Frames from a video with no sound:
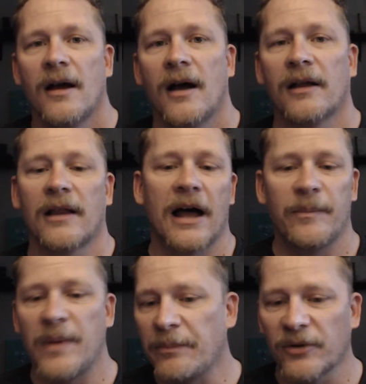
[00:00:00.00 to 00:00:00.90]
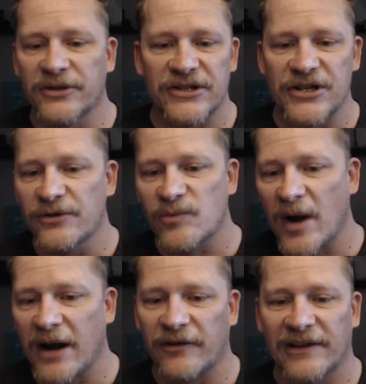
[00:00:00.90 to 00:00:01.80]
a lot of people just use
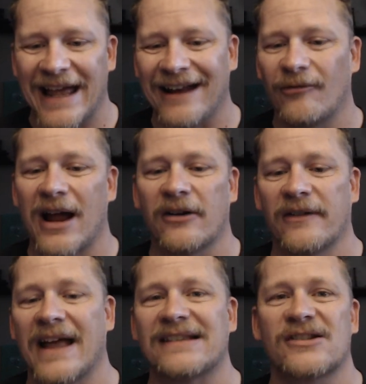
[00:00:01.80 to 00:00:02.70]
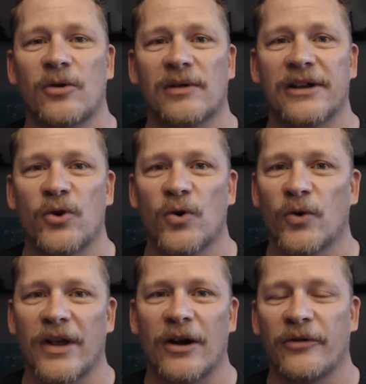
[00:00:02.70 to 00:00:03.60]
whatever's laying around, and that's totally cool.
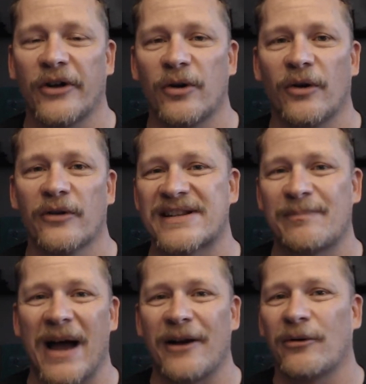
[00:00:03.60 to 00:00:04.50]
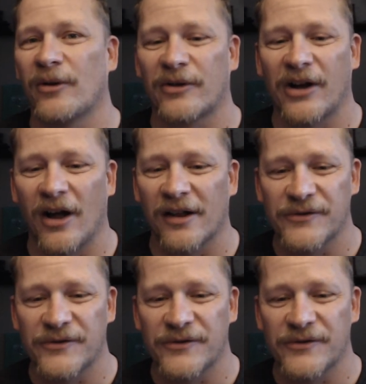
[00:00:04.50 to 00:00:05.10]
You know, the good old spiral college